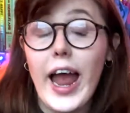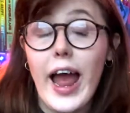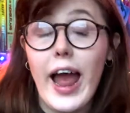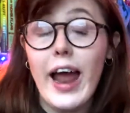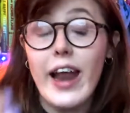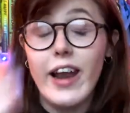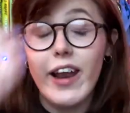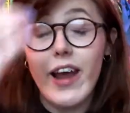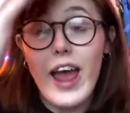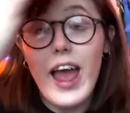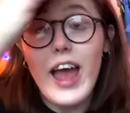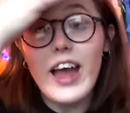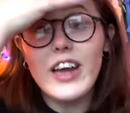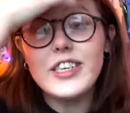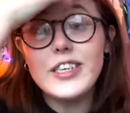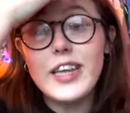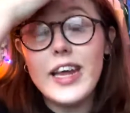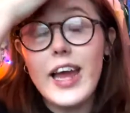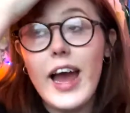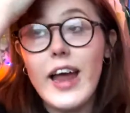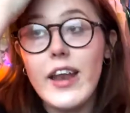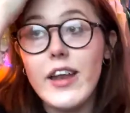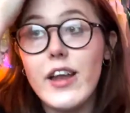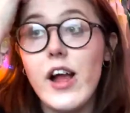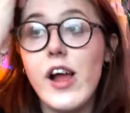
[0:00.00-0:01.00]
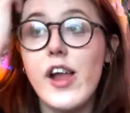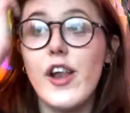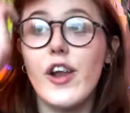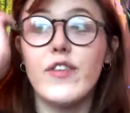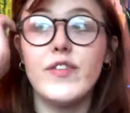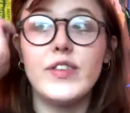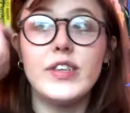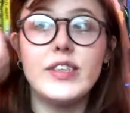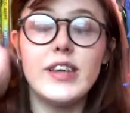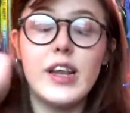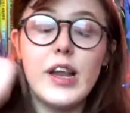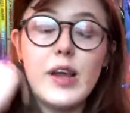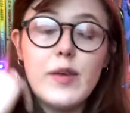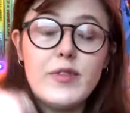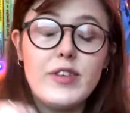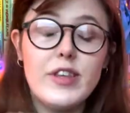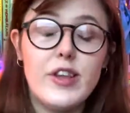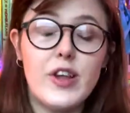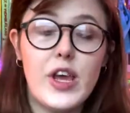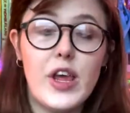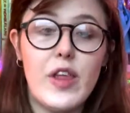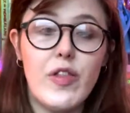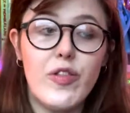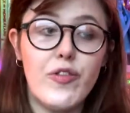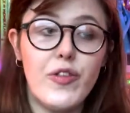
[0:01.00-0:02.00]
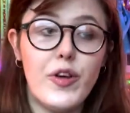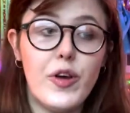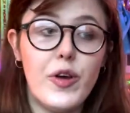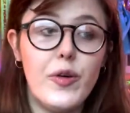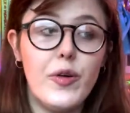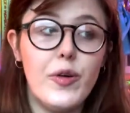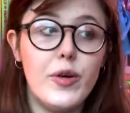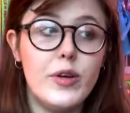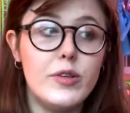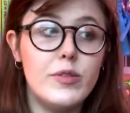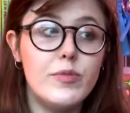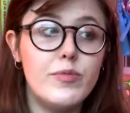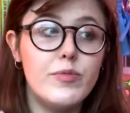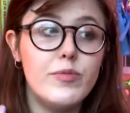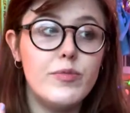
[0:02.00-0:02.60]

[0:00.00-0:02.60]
and I actually hadn't heard of until I was looking through